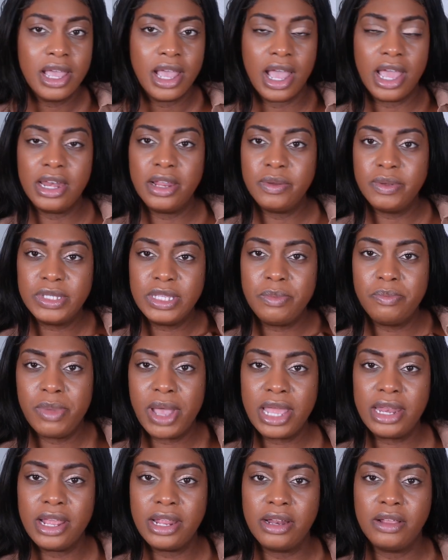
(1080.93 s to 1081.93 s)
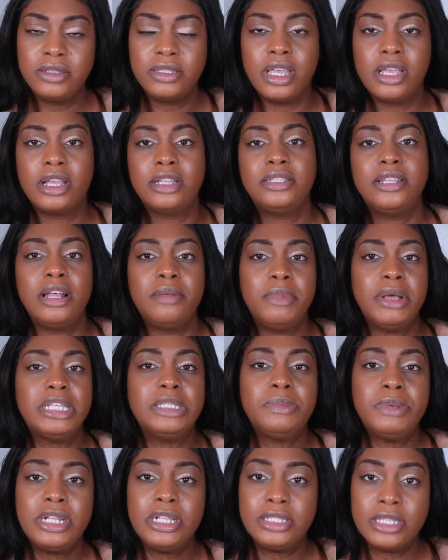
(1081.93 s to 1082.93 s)
And I was in bed, and I was like, tell my
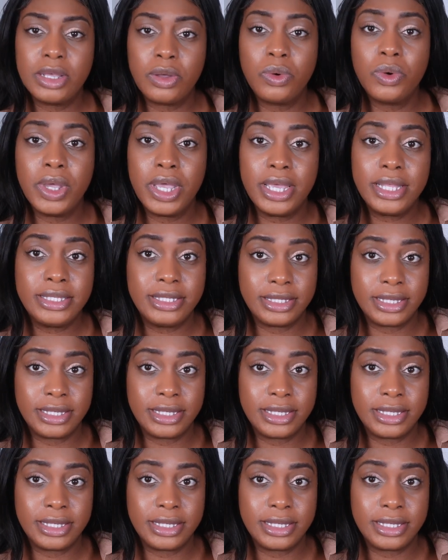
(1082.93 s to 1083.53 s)
husband, I was like, okay, it's